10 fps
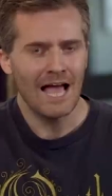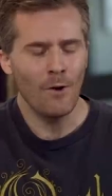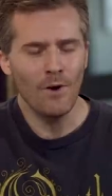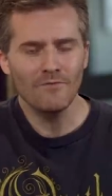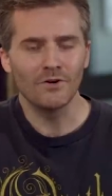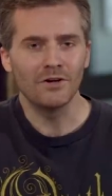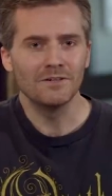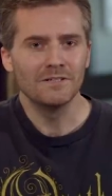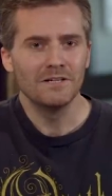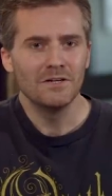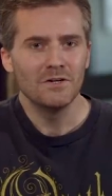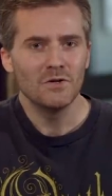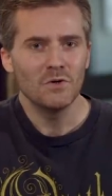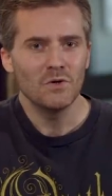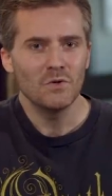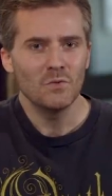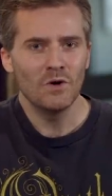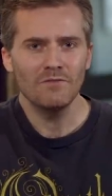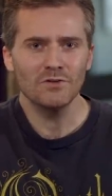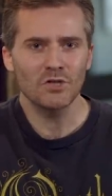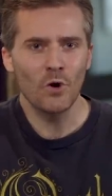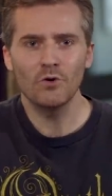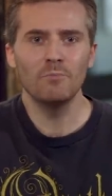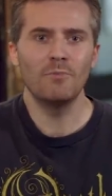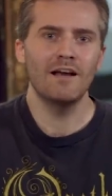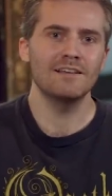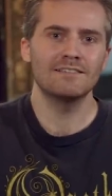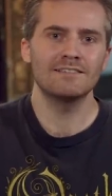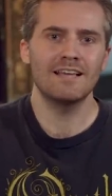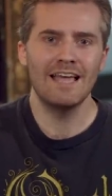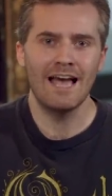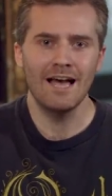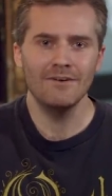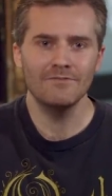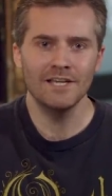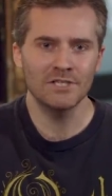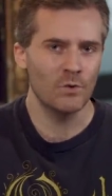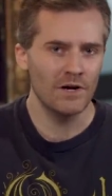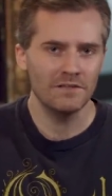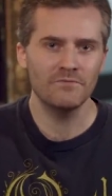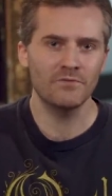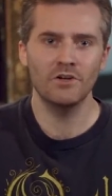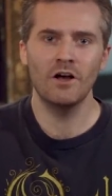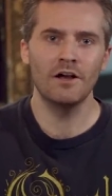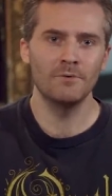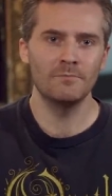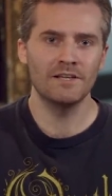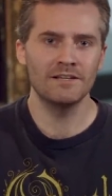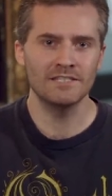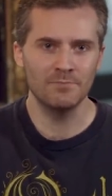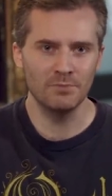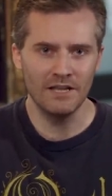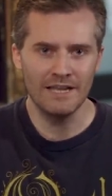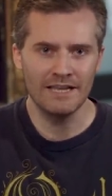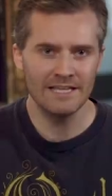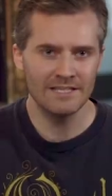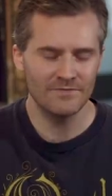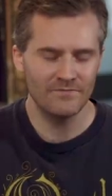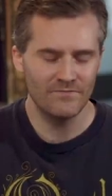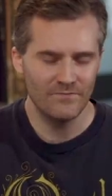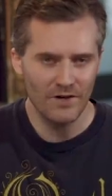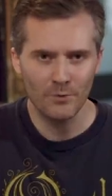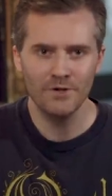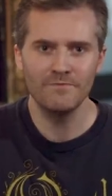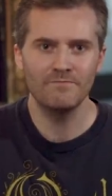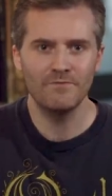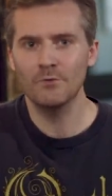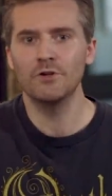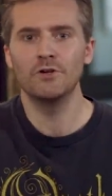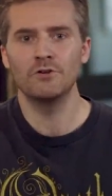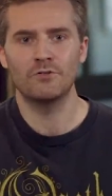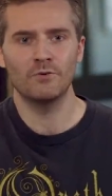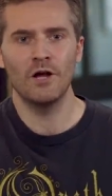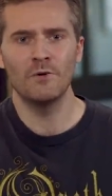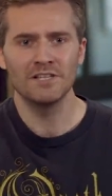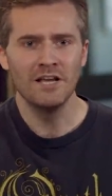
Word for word: However, whatever tonal biases I have is quickly forgotten because his playing is very, very good throughout.